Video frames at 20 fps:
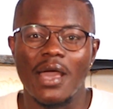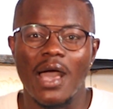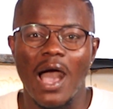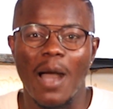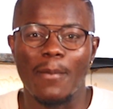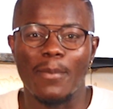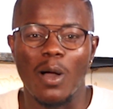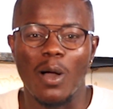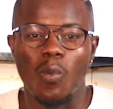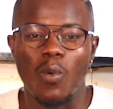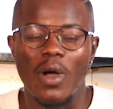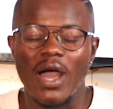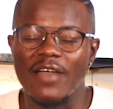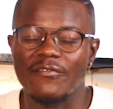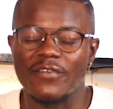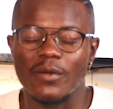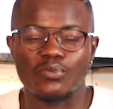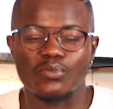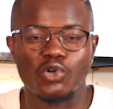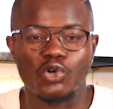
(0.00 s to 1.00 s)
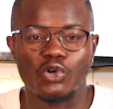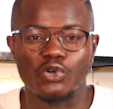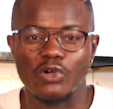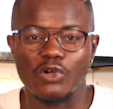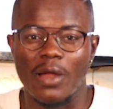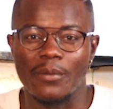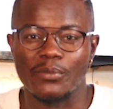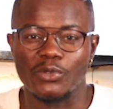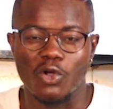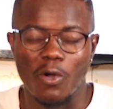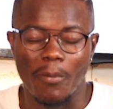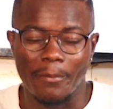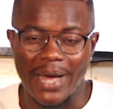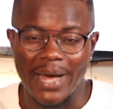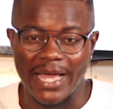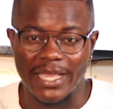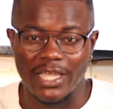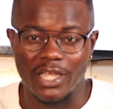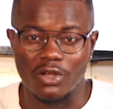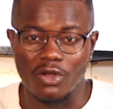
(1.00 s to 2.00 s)
about whatever program you're
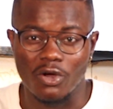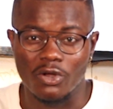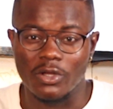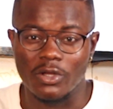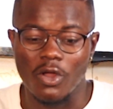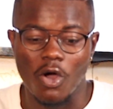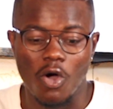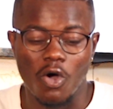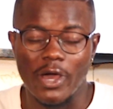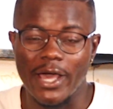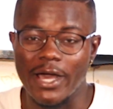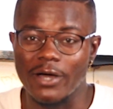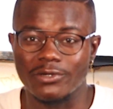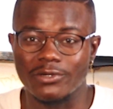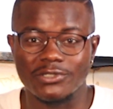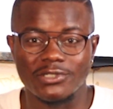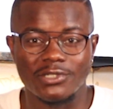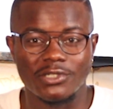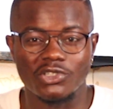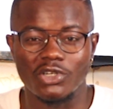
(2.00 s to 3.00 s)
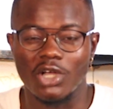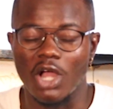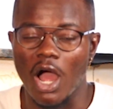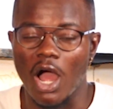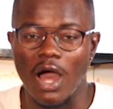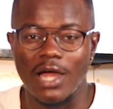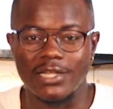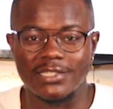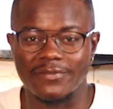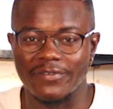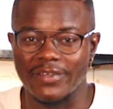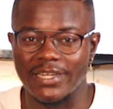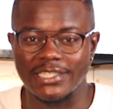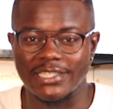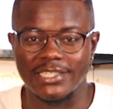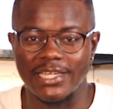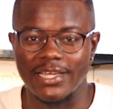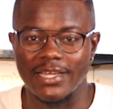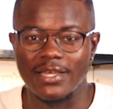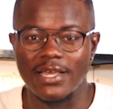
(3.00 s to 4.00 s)
embarking on, or else you can't
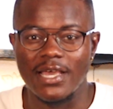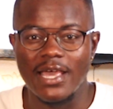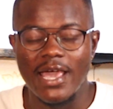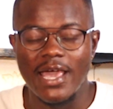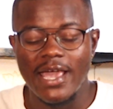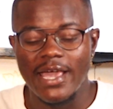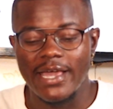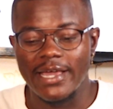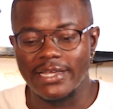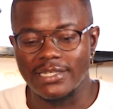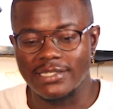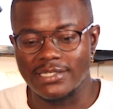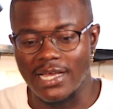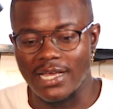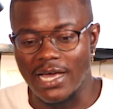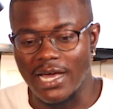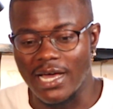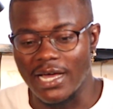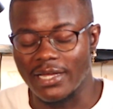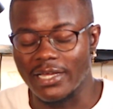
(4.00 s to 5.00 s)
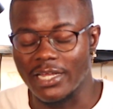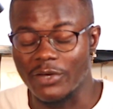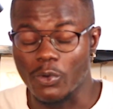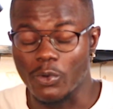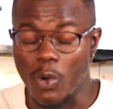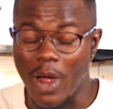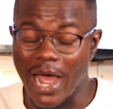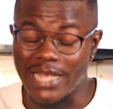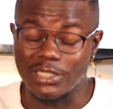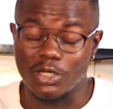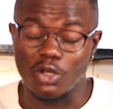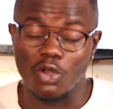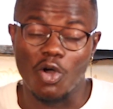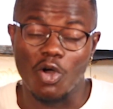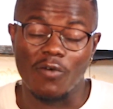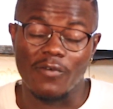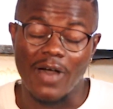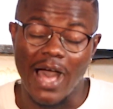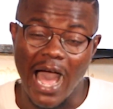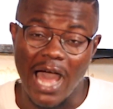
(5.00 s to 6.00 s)
finish it. It requires a
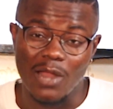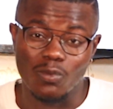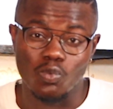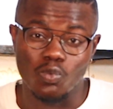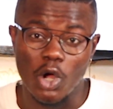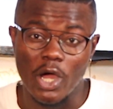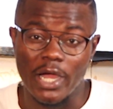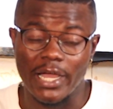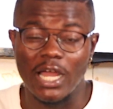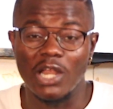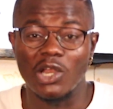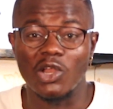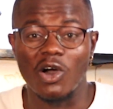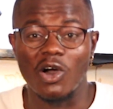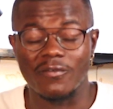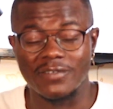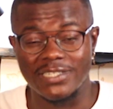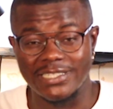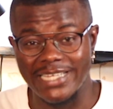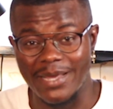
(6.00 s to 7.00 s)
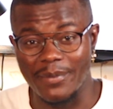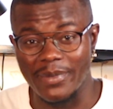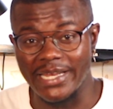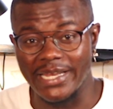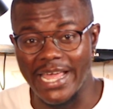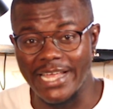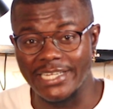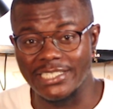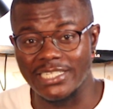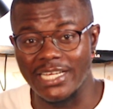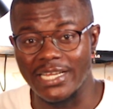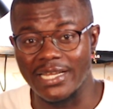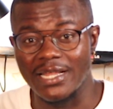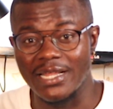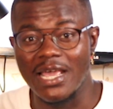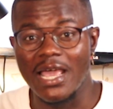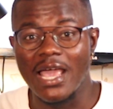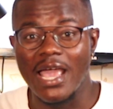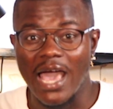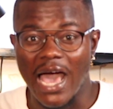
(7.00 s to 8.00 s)
lot of hard work, a lot of determination,
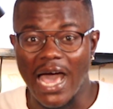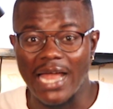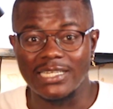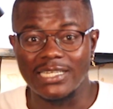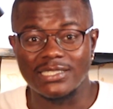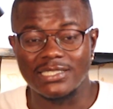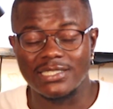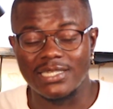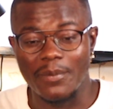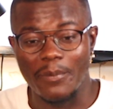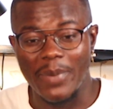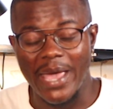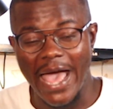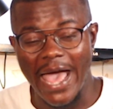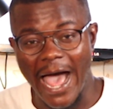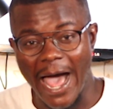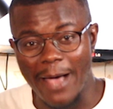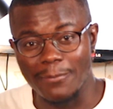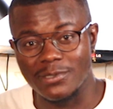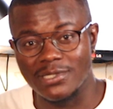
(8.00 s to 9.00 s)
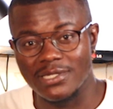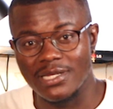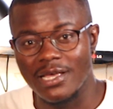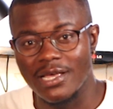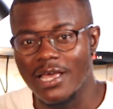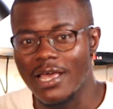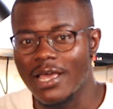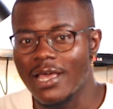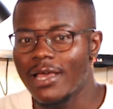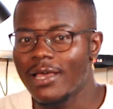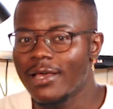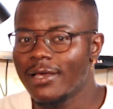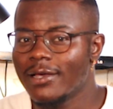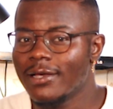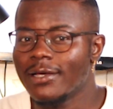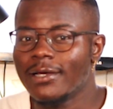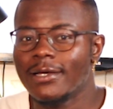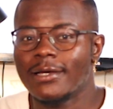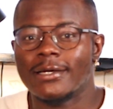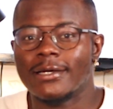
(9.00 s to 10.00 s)
and perhaps
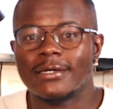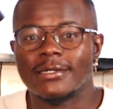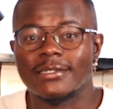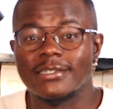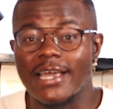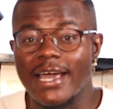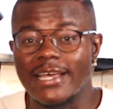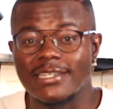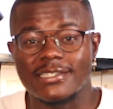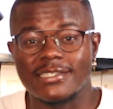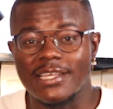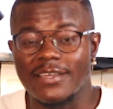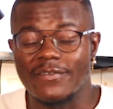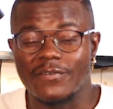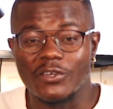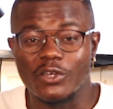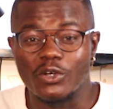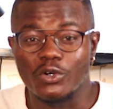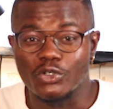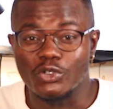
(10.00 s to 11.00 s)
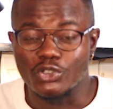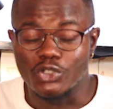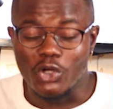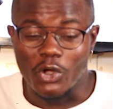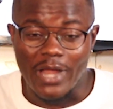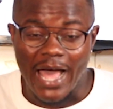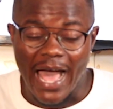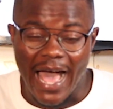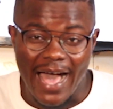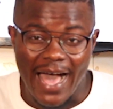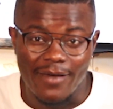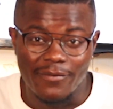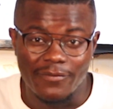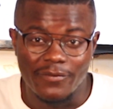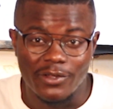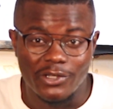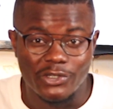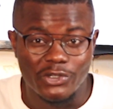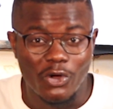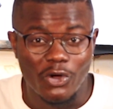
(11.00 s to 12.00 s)
yes, if you don't have
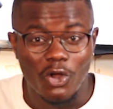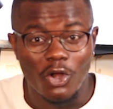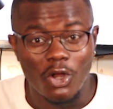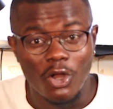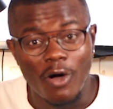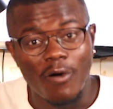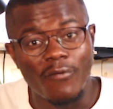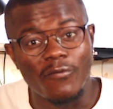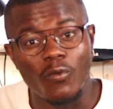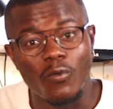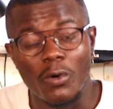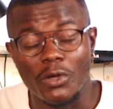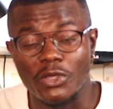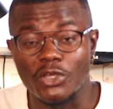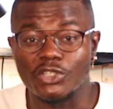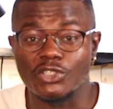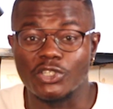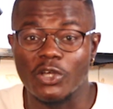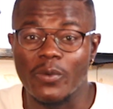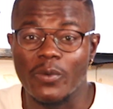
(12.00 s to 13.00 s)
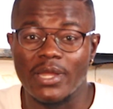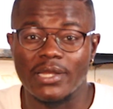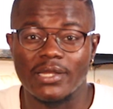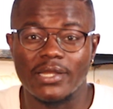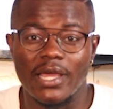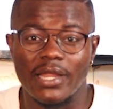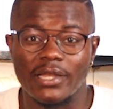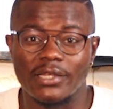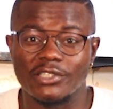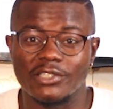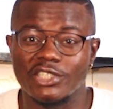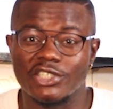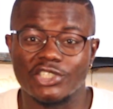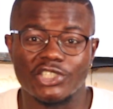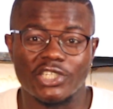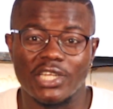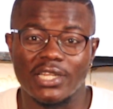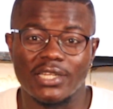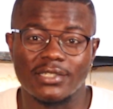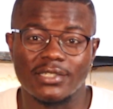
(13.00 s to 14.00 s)
love for what you're doing, then you
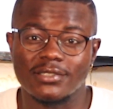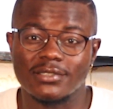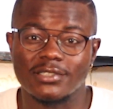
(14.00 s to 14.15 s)
shouldn't